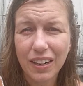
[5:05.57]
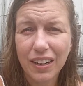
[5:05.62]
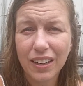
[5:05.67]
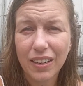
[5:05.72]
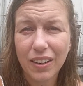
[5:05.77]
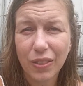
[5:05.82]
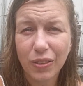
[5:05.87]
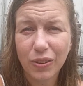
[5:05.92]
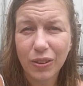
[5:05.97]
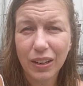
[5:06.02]

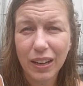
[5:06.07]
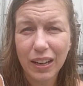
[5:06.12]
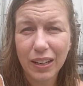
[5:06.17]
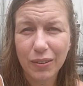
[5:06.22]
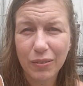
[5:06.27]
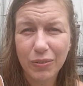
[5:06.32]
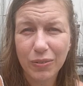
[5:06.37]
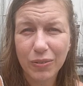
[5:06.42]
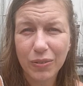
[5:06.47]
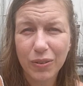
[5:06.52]
another
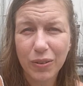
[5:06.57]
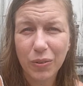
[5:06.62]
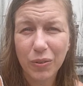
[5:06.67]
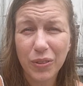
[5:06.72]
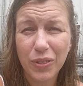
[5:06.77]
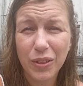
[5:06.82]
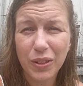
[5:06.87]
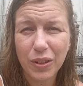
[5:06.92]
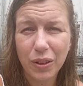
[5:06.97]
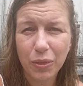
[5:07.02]
life
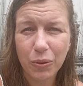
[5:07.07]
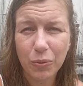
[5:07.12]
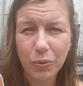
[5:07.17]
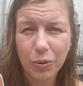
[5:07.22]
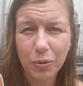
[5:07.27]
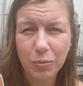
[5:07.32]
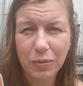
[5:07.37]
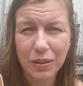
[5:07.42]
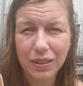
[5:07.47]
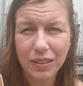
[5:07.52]
with another
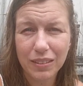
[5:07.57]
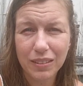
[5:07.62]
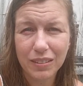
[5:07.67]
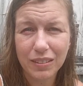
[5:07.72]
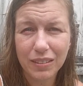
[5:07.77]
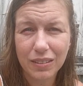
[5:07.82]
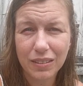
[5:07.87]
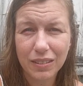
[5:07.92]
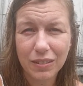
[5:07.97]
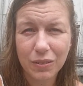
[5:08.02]
woman,
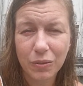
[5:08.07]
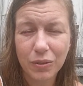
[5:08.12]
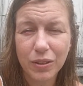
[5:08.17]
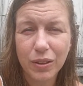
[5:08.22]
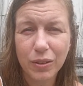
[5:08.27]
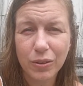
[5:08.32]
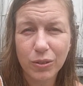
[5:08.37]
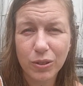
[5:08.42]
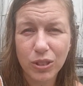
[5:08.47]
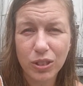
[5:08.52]
with
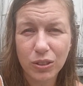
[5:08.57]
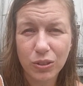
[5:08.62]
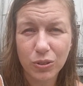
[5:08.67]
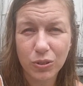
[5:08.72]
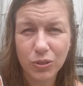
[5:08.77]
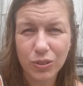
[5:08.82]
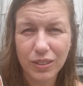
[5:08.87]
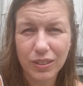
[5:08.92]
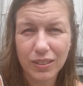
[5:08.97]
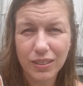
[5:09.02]
other
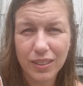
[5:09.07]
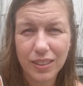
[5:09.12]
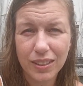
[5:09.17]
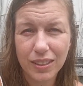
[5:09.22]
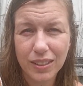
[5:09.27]
children.